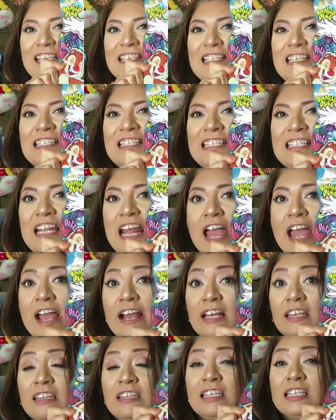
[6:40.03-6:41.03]
it's a
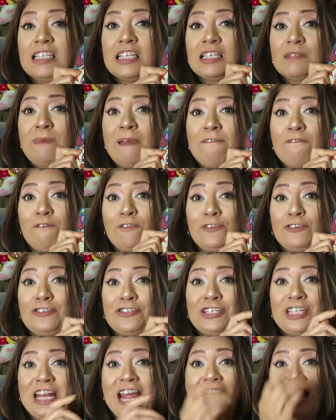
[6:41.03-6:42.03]
snack. This is my
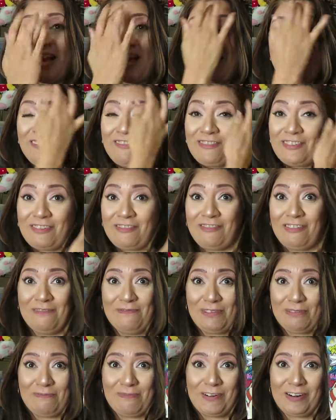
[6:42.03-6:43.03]
first snack ever
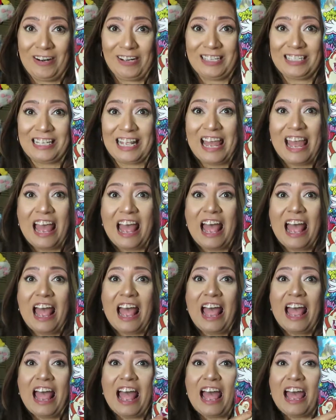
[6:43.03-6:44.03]
from the parks.
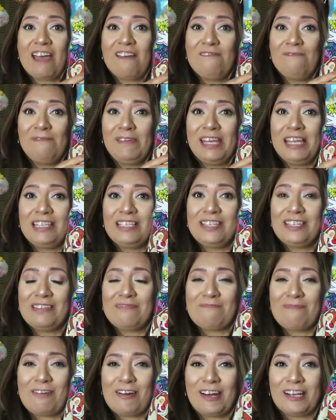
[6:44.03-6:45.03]
I've been to
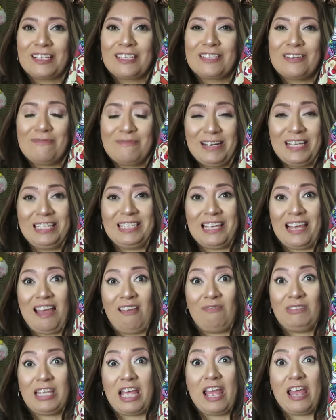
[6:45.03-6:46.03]
the park so many
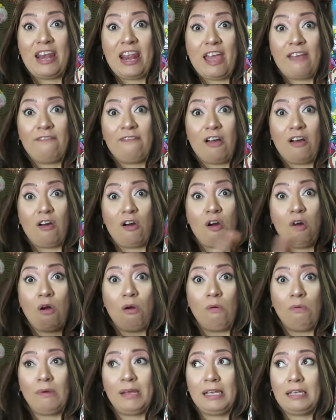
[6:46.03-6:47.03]
times and I've
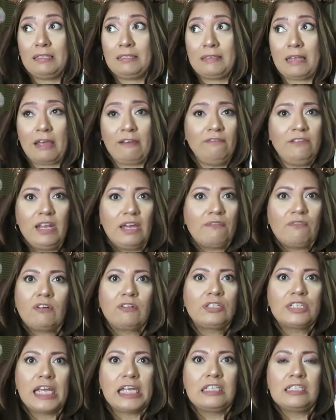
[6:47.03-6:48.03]
always, I've never
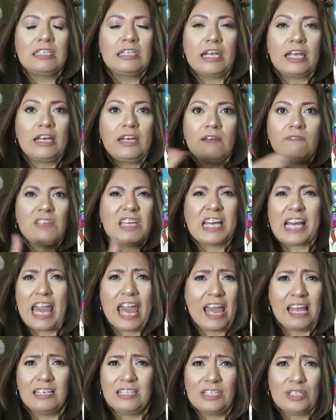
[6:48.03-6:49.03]
tasted any of the
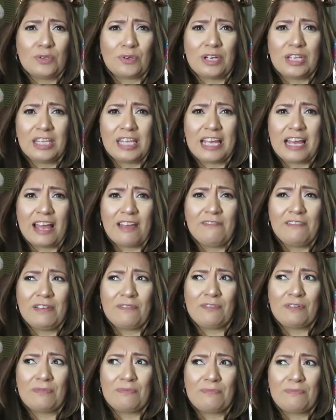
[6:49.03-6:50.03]
candies or anything. I've
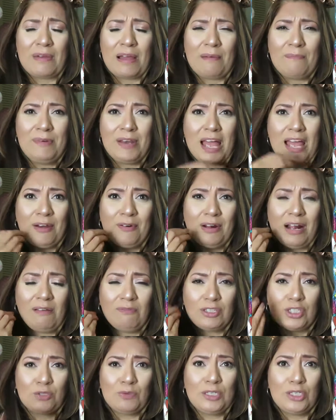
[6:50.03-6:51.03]
never, I'm, I don't
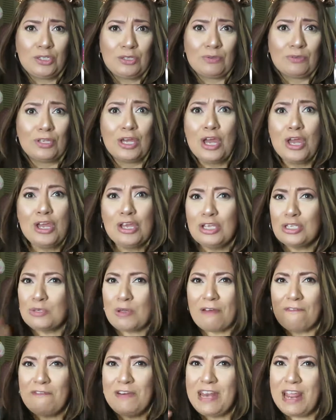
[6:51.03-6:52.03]
have a sweet tooth.
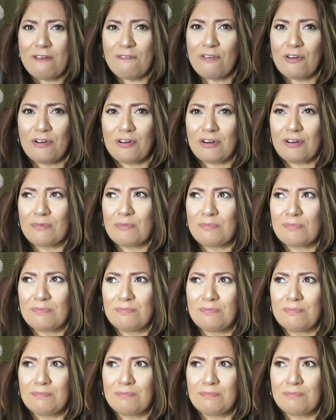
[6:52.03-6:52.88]
So I've never